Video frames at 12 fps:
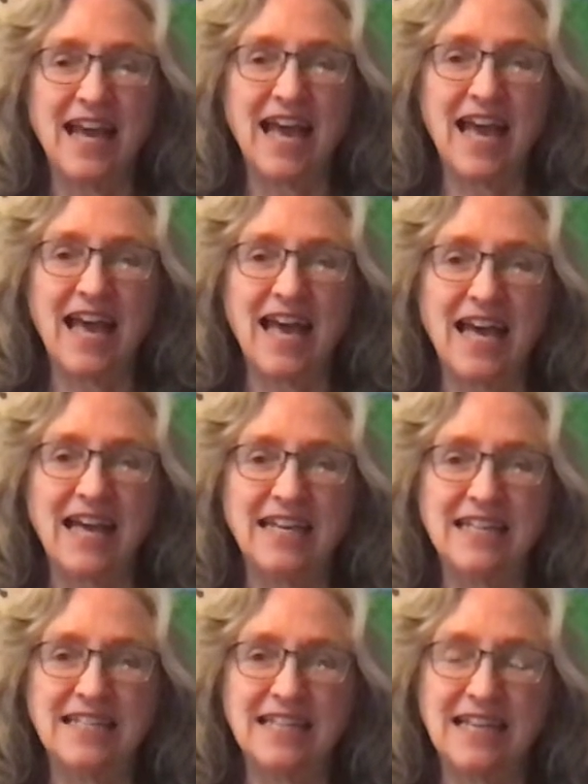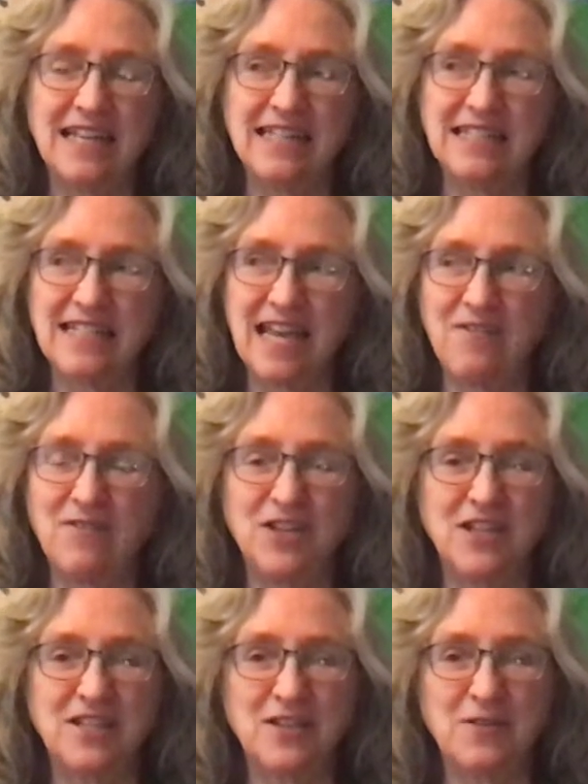And instead of
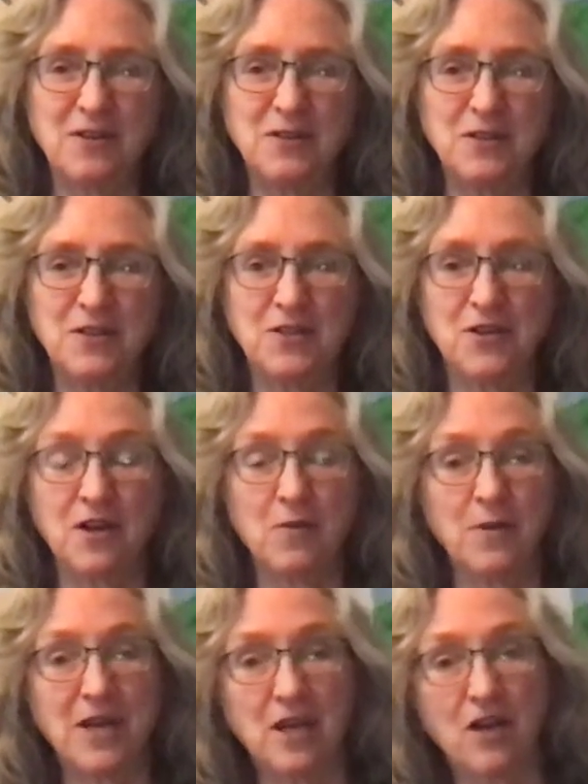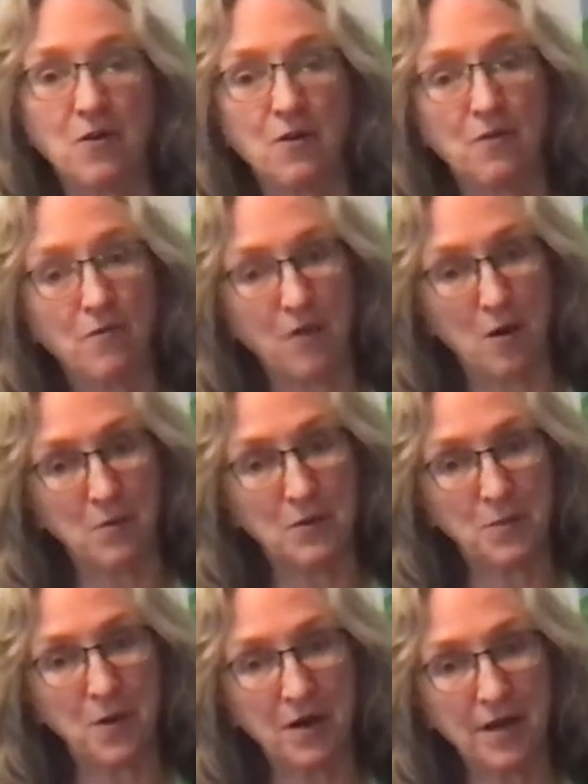just the grocery store, we could go to a farmer's
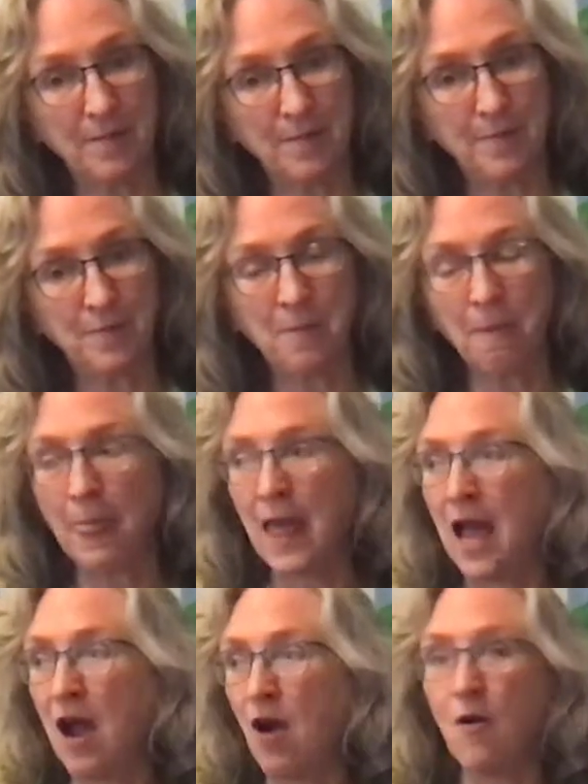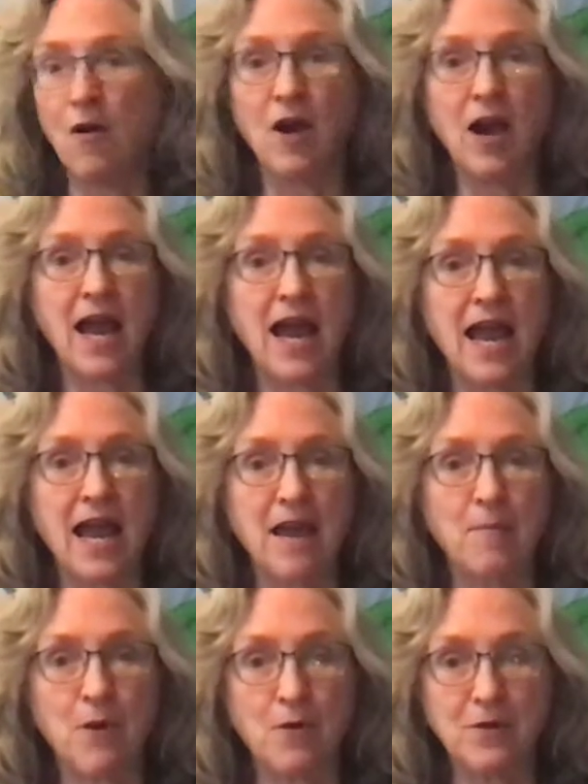market or a
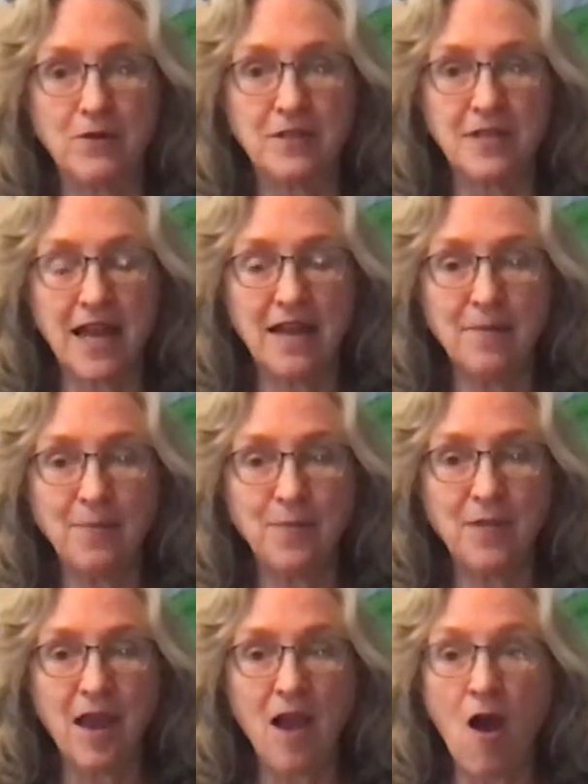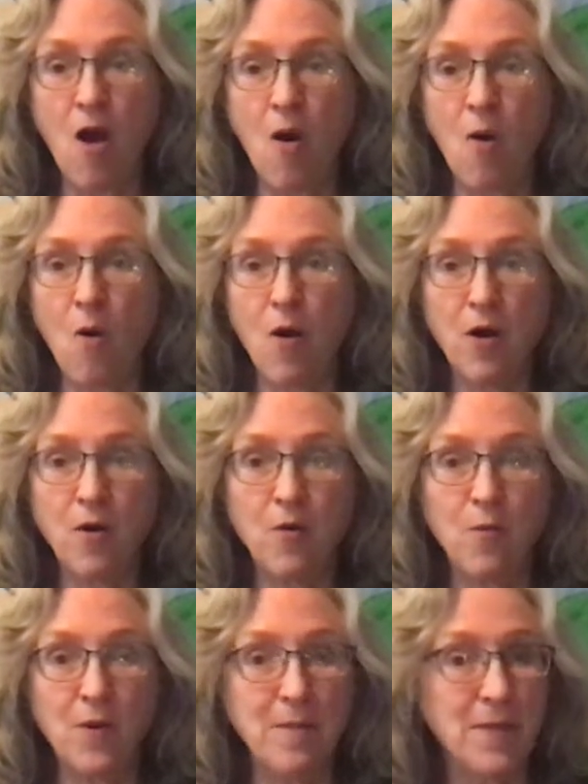produce stand, or
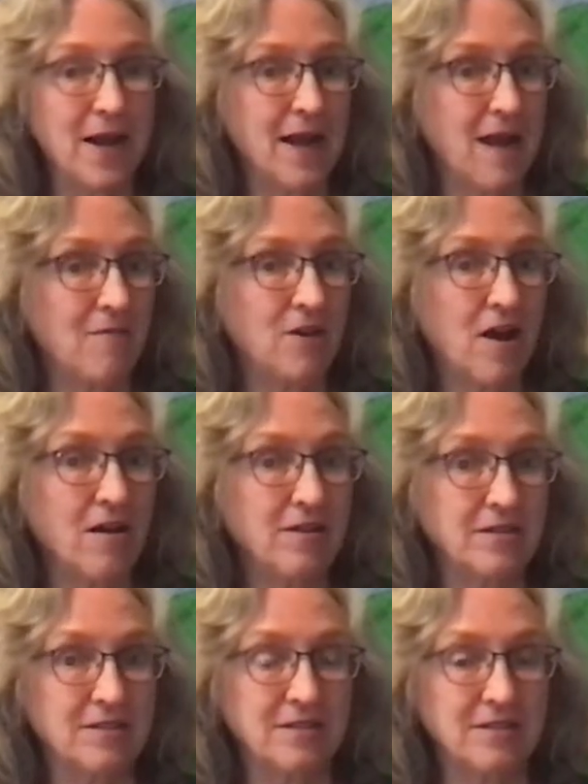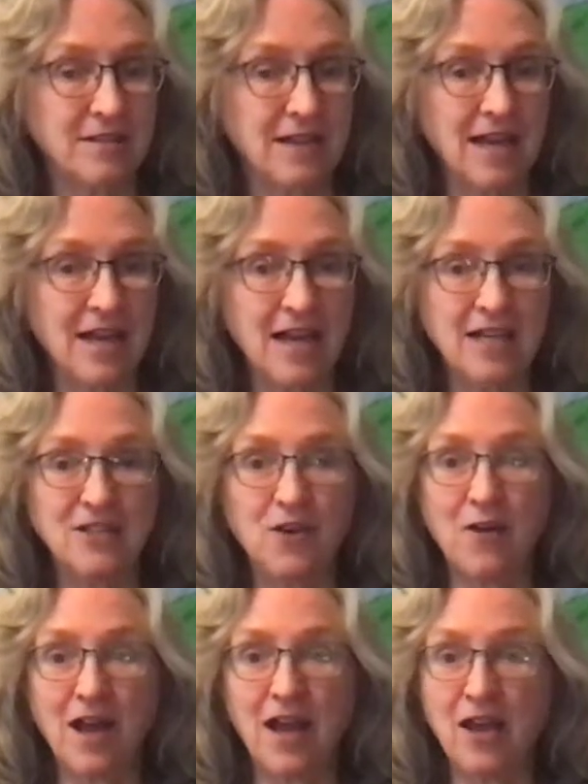we might have gardens. So
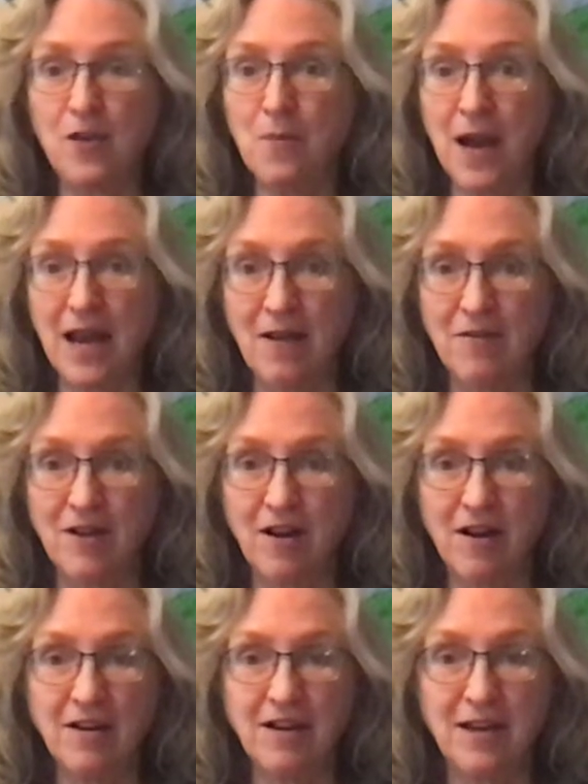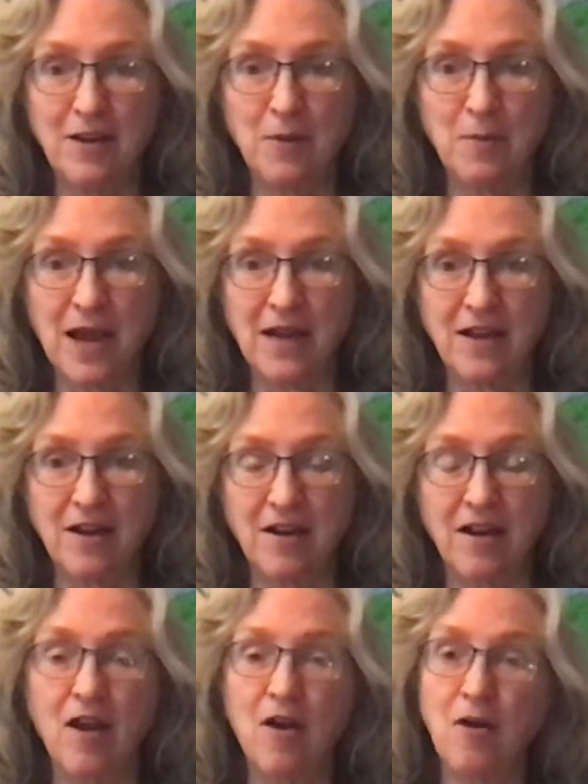you might have a garden in your backyard,
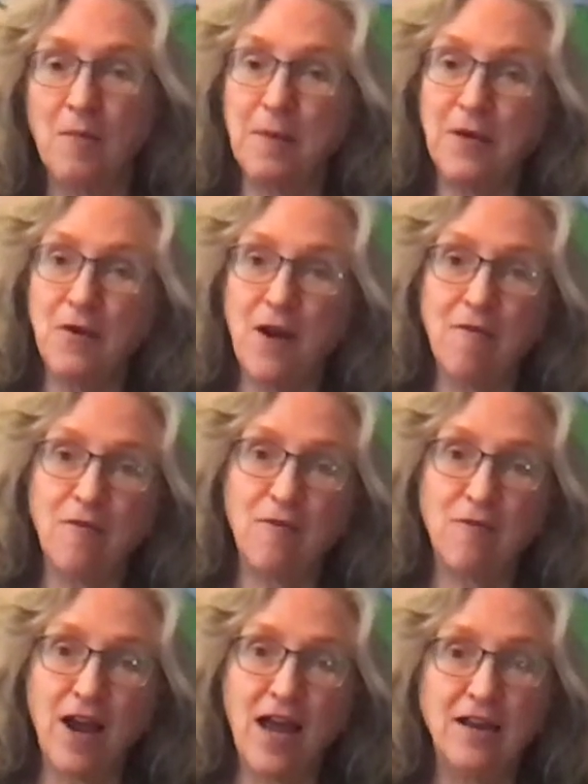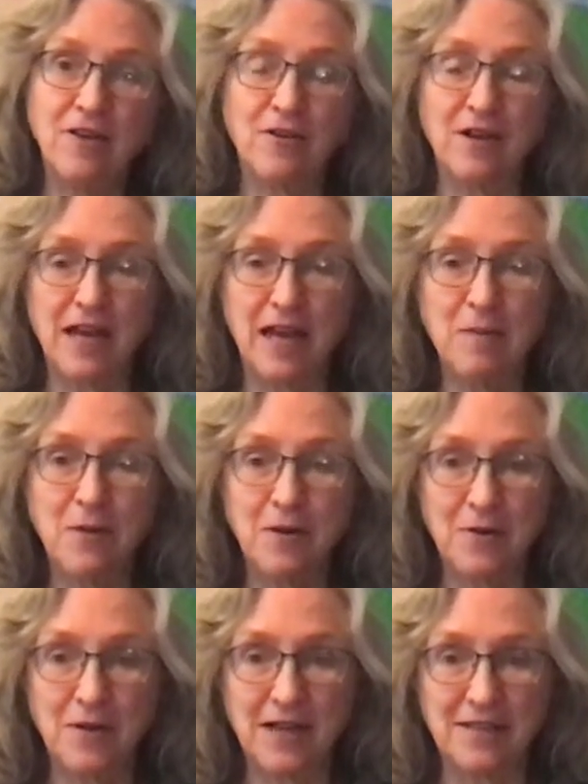or maybe you have a friend or a neighbor
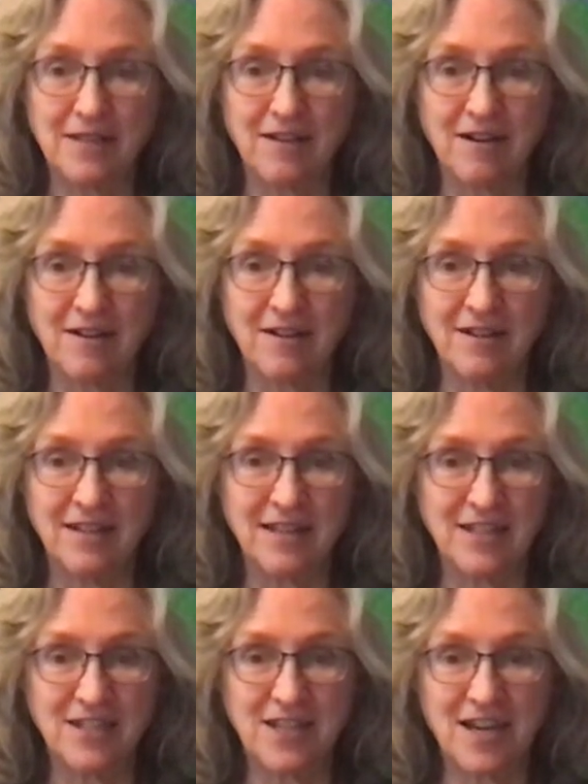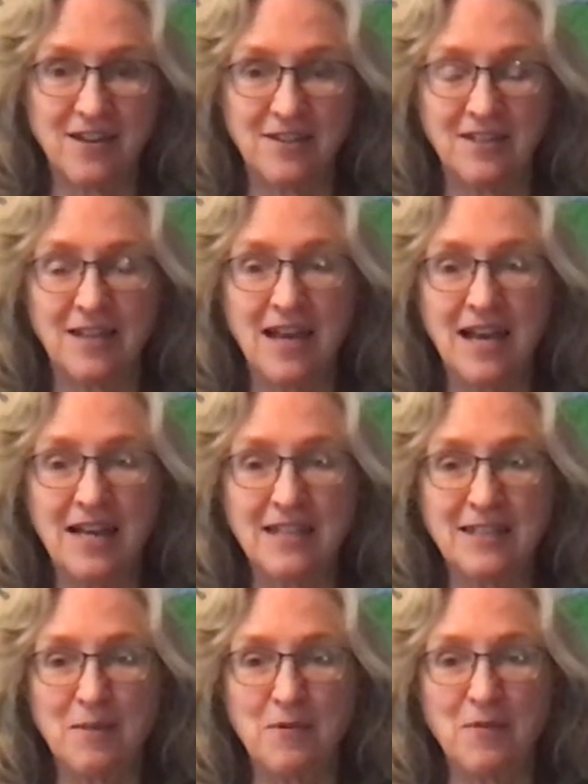who has a garden that shares
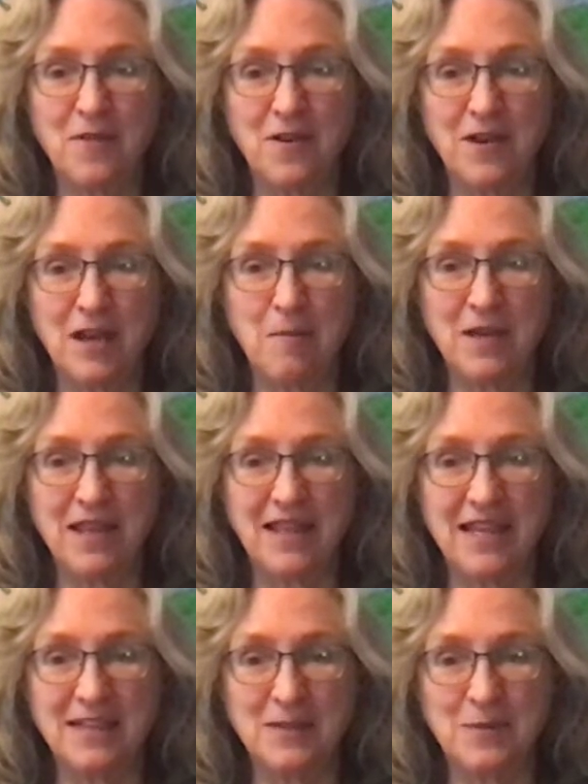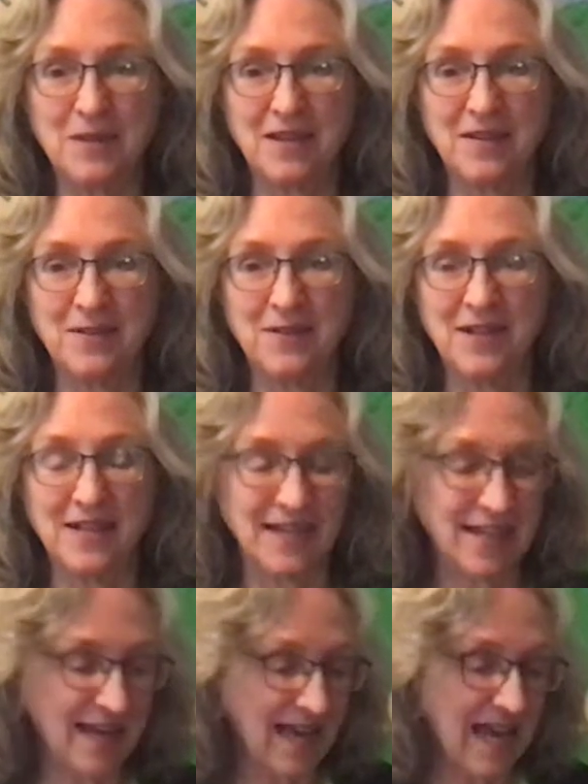some of their yummy things with you.
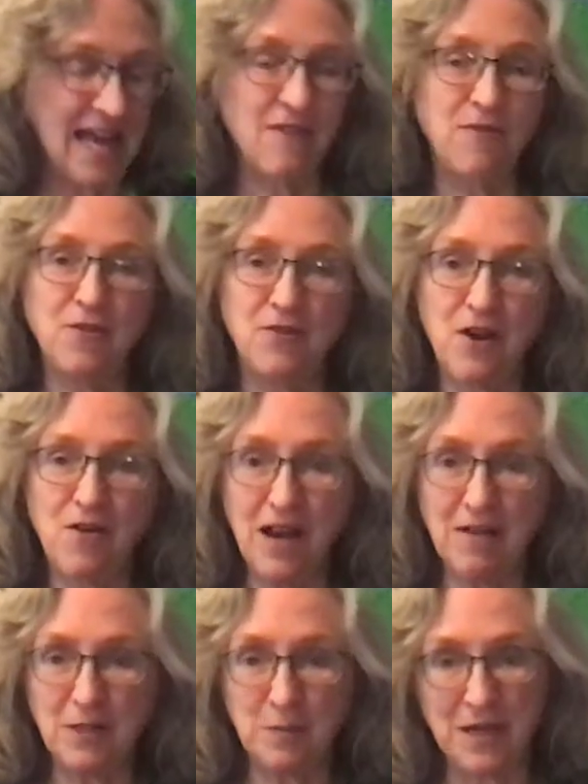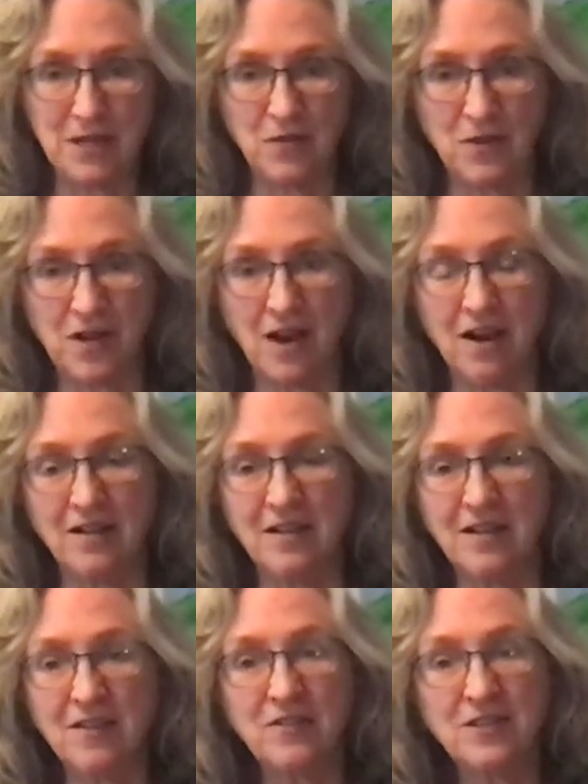If you don't have space for a garden,
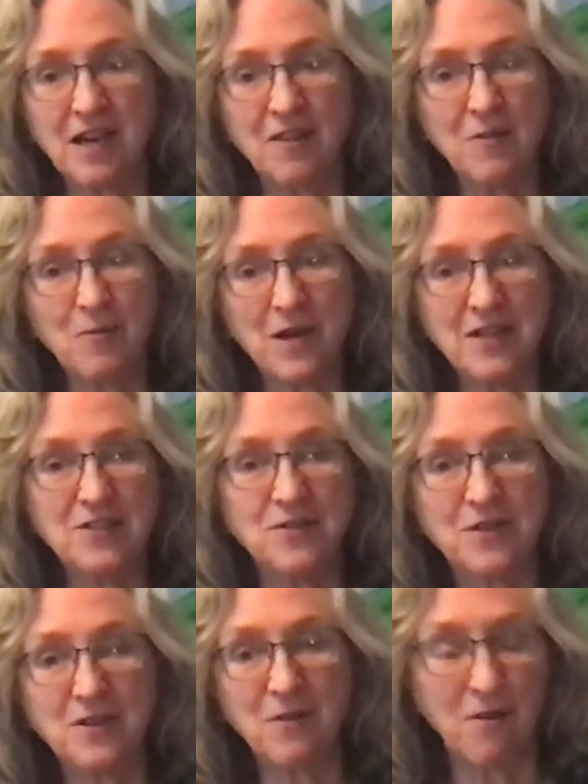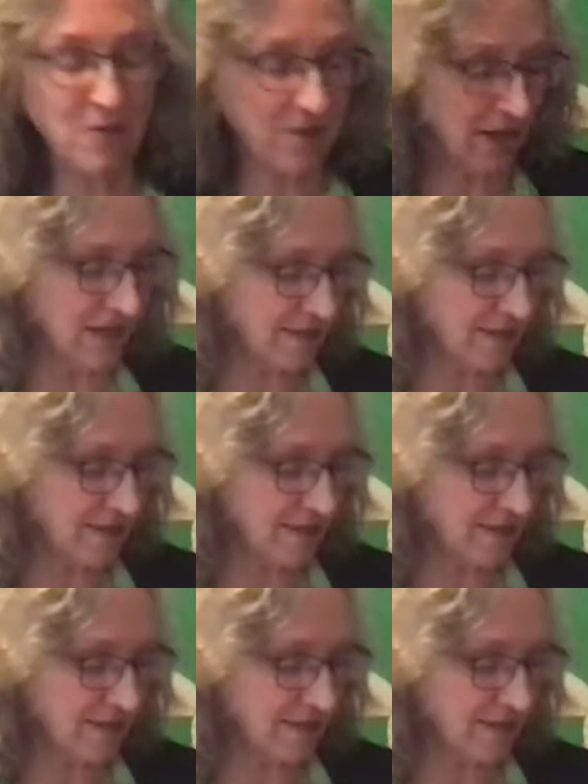there's other ways you can grow things.